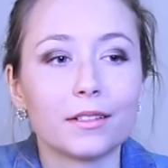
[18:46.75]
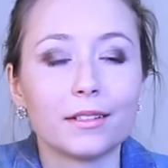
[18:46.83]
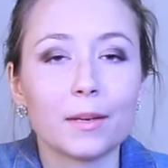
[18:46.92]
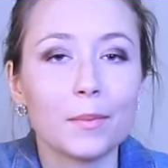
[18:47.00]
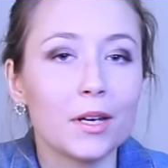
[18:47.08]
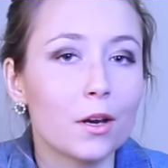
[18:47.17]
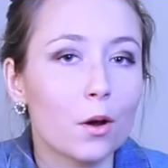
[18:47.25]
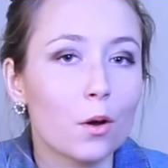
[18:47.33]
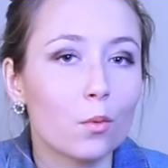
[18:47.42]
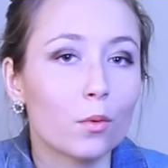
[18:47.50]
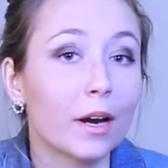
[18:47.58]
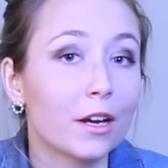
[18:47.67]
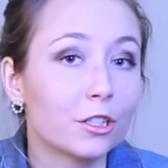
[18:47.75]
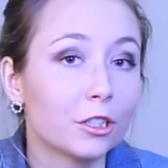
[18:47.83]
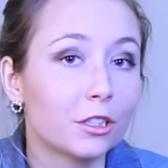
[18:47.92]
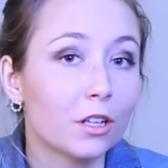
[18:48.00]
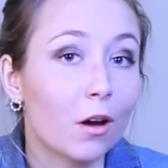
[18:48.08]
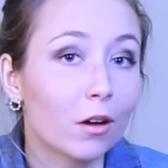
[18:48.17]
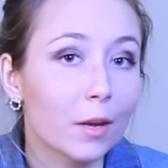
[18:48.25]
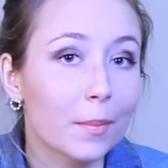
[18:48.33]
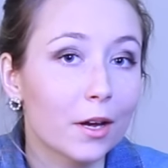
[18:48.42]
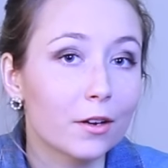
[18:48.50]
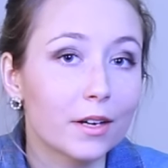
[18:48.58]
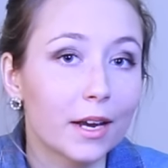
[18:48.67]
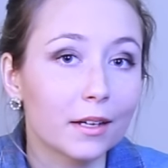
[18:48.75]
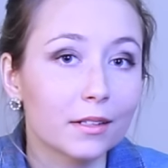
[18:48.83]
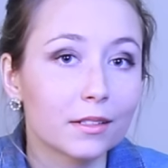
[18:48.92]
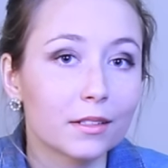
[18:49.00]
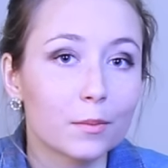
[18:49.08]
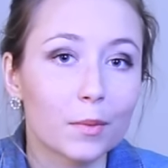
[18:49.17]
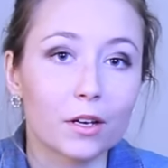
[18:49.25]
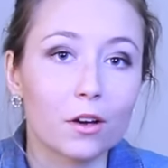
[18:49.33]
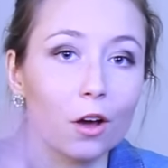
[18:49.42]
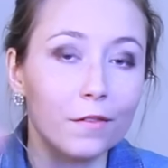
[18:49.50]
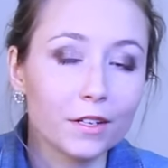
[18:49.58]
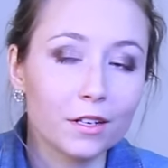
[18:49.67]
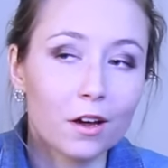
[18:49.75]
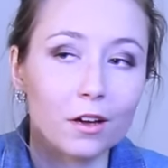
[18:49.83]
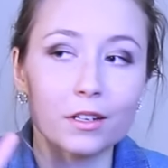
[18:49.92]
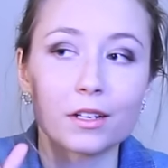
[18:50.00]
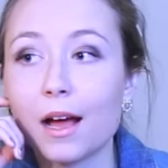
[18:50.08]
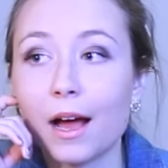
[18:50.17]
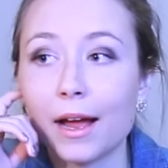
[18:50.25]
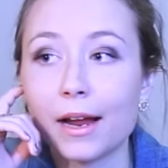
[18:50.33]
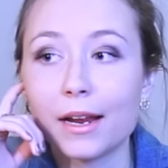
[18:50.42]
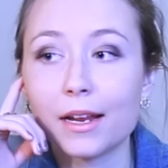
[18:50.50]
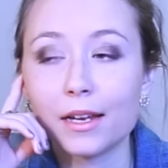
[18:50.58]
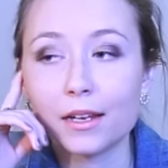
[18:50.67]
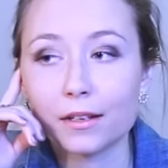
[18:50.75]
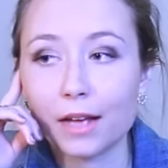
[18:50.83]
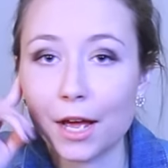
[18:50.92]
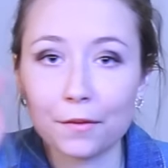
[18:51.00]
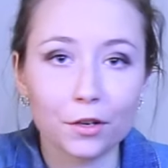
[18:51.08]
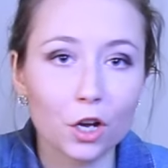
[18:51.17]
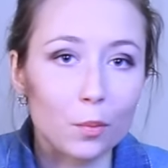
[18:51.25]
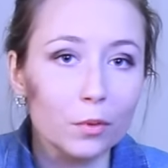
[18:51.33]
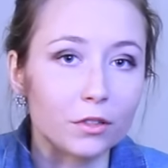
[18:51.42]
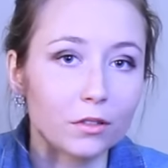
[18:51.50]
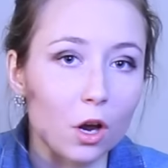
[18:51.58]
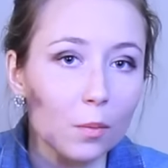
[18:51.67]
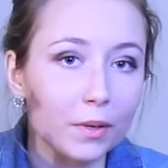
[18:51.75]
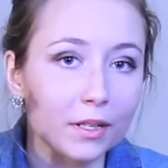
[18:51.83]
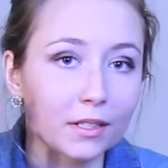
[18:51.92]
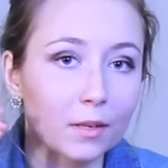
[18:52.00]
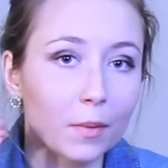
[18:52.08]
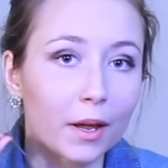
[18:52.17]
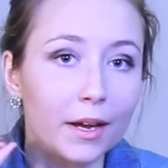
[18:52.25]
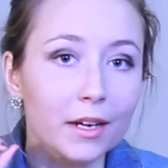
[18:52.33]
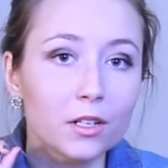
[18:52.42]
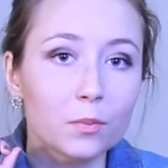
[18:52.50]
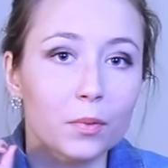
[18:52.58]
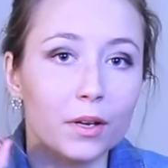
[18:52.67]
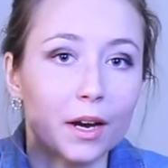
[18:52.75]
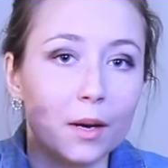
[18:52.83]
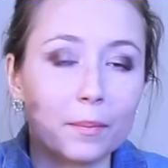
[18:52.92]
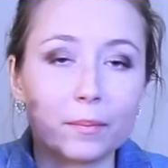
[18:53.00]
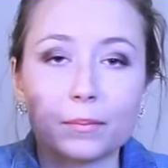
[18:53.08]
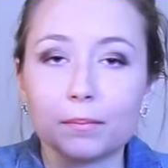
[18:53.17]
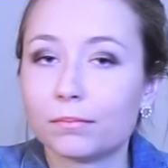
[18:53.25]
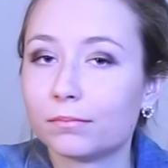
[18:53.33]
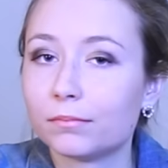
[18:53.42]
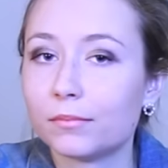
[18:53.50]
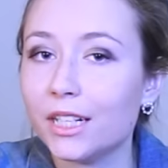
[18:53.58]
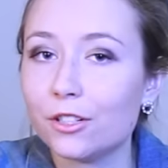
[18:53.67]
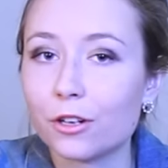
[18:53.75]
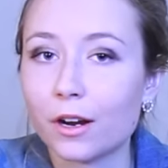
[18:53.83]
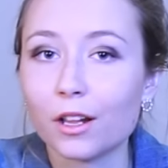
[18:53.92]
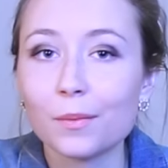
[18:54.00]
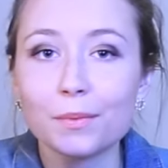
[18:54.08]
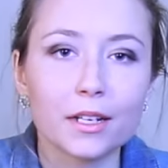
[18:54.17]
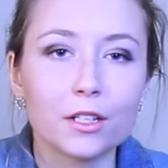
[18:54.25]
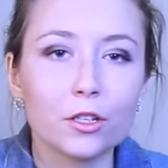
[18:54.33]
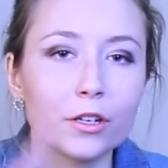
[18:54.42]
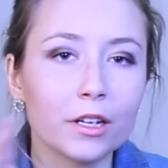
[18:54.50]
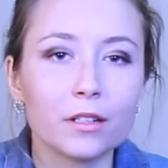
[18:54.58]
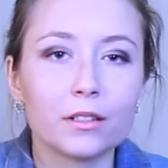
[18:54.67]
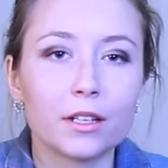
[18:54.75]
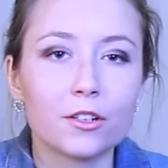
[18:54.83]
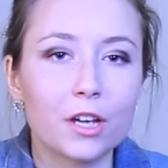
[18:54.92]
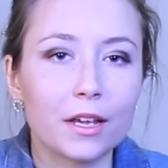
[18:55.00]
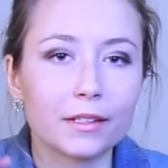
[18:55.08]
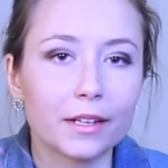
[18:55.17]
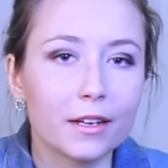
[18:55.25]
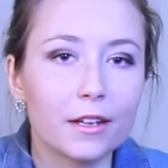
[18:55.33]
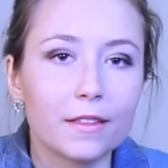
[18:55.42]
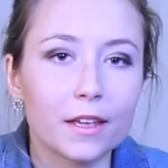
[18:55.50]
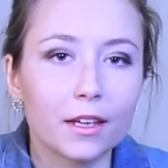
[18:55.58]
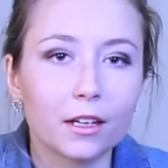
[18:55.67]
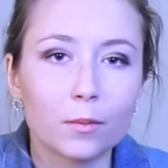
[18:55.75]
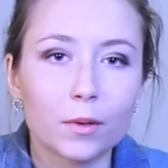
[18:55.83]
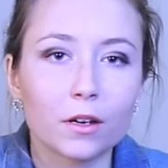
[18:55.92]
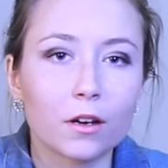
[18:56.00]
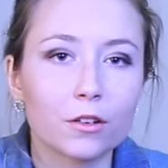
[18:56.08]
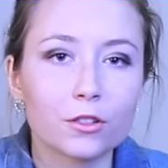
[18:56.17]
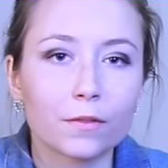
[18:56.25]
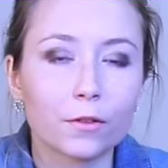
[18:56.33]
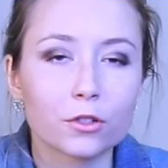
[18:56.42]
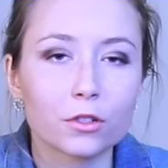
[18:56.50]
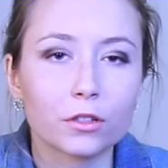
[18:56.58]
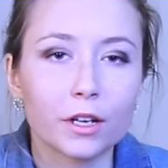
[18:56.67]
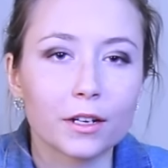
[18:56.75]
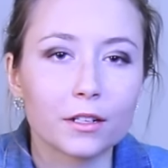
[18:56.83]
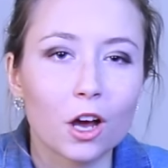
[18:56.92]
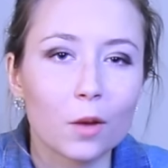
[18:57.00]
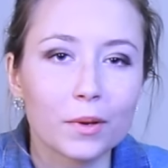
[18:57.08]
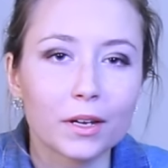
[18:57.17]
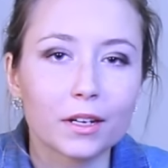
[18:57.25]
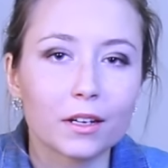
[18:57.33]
Let me know what I should talk about next in my coffee talk. I have a couple of topics in mind, but I need your help. And you can suggest anything. It could be a controversial kind of topic.